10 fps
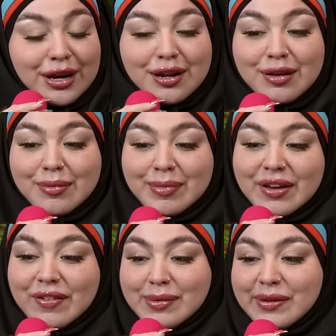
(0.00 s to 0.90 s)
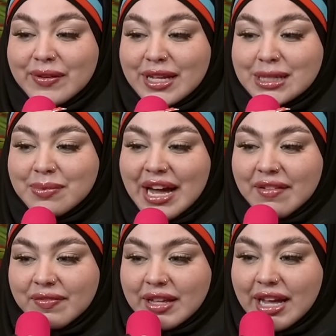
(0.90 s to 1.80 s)
gonna make fun of me for this, but I
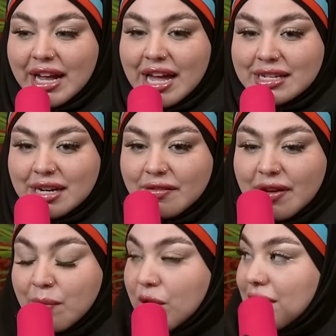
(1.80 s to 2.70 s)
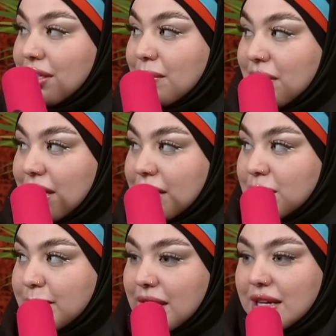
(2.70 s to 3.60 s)
feel mm-hmm. like I identify more with the
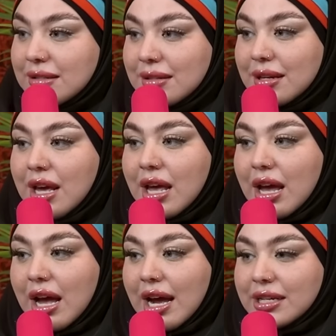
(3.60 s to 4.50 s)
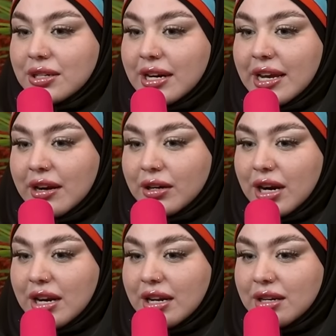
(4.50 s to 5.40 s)
millennials because I started
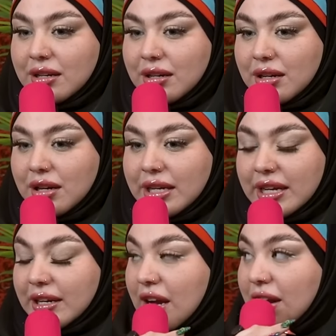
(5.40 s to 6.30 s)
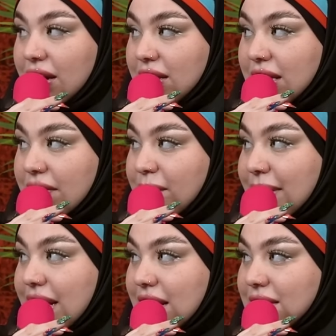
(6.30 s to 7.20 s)
kindergarten a year younger than
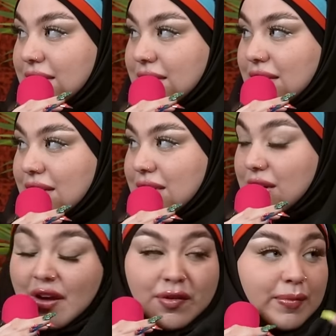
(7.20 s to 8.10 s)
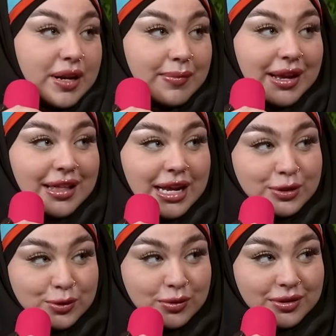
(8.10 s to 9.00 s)
everybody else. So everybody in my class
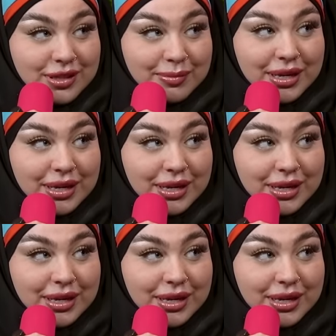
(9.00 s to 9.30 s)
was older than